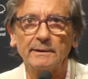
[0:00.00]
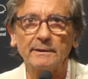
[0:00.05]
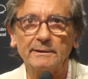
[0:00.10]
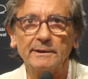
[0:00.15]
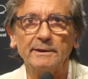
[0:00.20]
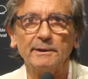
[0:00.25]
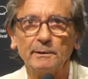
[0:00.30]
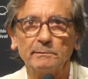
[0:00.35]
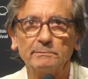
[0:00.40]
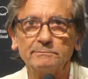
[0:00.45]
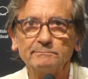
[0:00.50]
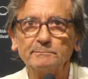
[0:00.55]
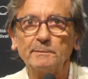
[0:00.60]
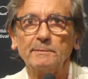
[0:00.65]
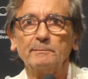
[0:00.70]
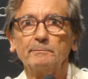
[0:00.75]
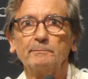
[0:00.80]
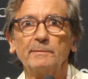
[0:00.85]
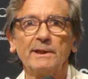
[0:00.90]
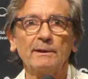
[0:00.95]
you know,
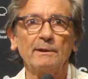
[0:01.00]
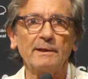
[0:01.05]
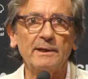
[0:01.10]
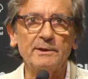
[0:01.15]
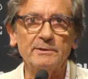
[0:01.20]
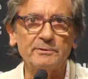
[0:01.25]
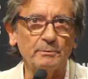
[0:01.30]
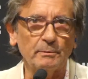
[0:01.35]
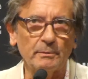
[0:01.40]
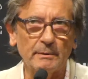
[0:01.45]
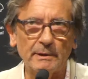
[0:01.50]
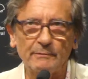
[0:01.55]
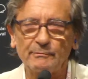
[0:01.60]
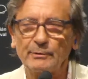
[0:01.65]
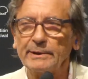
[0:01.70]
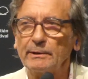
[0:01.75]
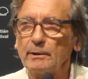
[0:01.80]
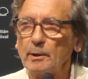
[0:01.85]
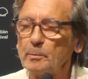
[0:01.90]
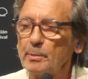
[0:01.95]
middle-aged or
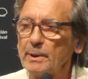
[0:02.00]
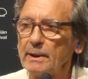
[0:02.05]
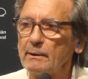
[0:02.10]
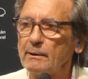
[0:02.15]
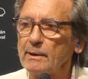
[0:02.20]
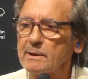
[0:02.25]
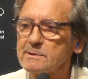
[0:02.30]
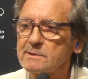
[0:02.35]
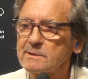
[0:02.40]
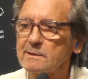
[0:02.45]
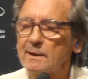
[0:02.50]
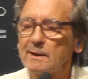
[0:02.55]
whatever you are, parents,